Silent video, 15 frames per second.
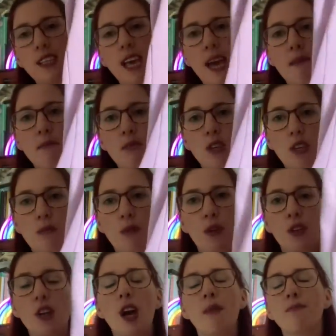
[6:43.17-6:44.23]
hemmed at the
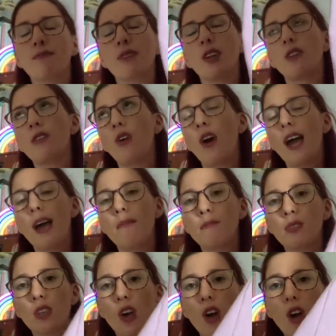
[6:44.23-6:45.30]
bottom,
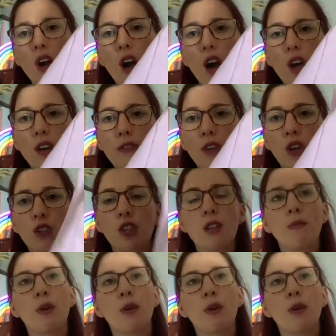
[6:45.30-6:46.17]
overlocked at the